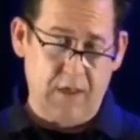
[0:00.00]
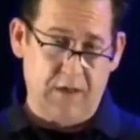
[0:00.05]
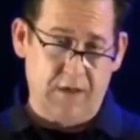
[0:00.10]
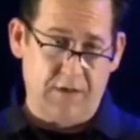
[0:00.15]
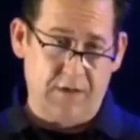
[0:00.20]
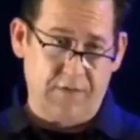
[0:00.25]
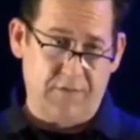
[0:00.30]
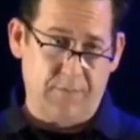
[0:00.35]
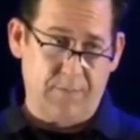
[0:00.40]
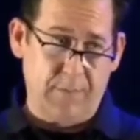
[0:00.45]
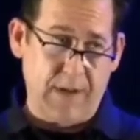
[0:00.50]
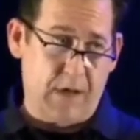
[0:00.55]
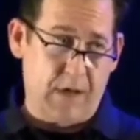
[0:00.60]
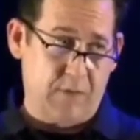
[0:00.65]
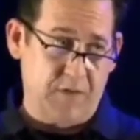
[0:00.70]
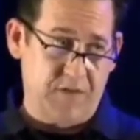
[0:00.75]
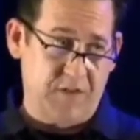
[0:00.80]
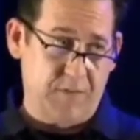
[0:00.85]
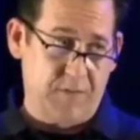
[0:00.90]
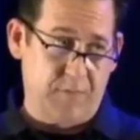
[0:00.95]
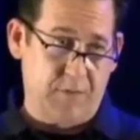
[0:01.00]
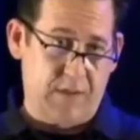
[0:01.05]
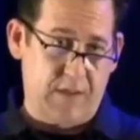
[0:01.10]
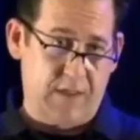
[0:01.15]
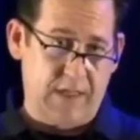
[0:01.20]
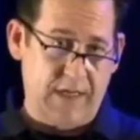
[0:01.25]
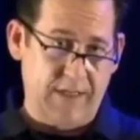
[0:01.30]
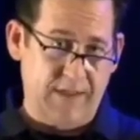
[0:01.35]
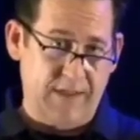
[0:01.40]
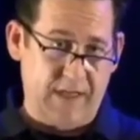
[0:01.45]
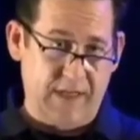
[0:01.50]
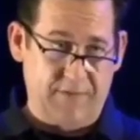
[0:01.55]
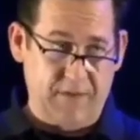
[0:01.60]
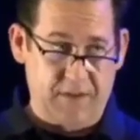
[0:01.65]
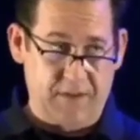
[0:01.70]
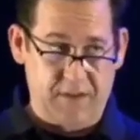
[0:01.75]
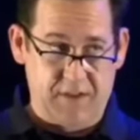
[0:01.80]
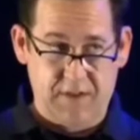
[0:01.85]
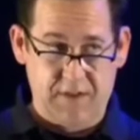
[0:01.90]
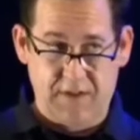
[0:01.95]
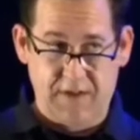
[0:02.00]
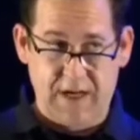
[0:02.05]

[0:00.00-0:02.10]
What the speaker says: of power supply, that if it's